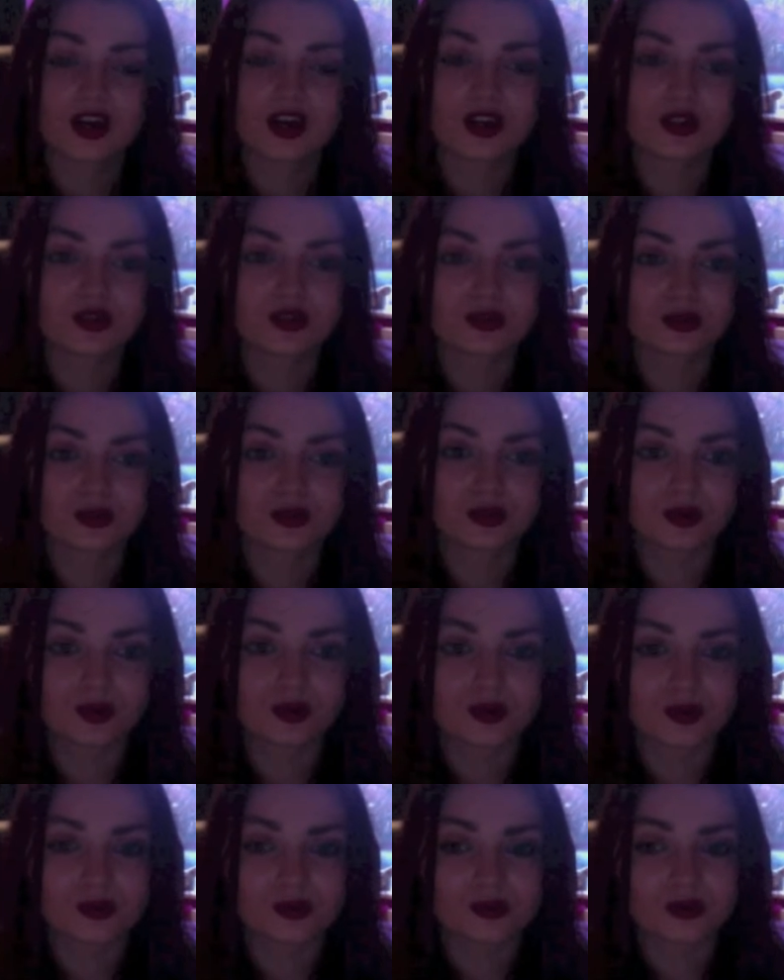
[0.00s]
So
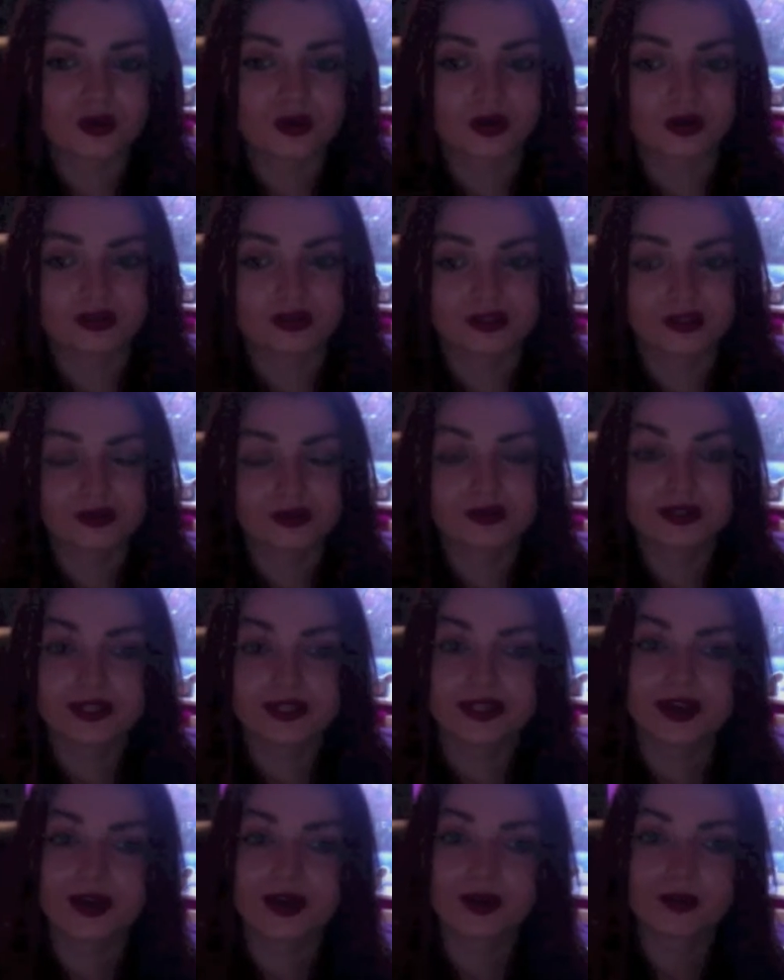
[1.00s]
overall, it'll
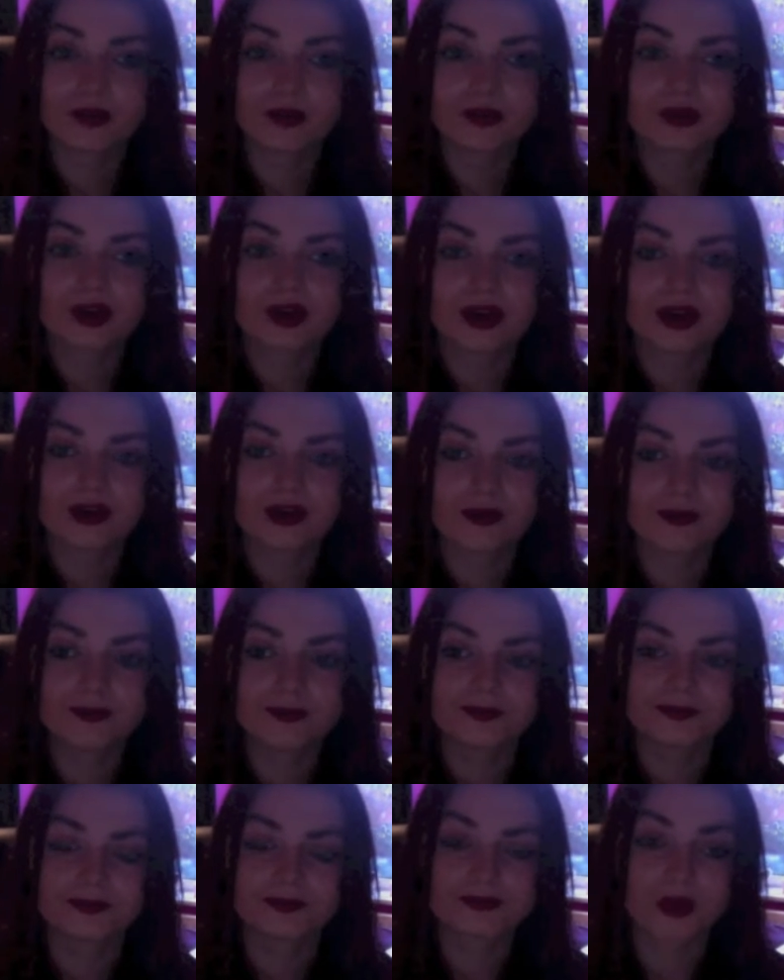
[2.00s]
really help
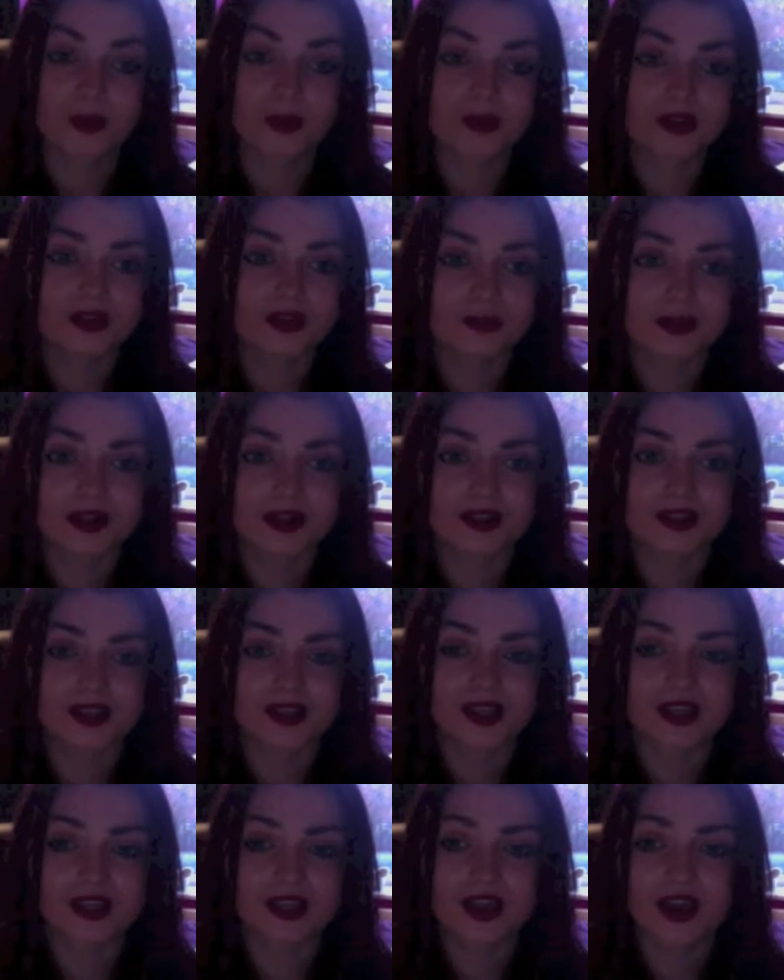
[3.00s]
my music
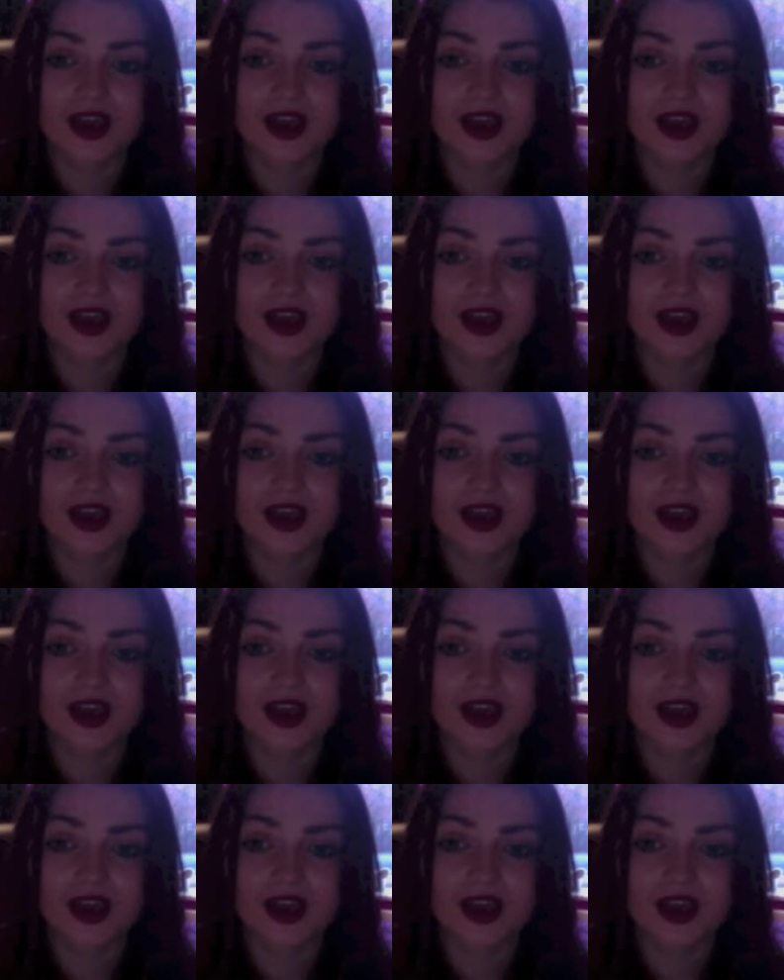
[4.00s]
magazine.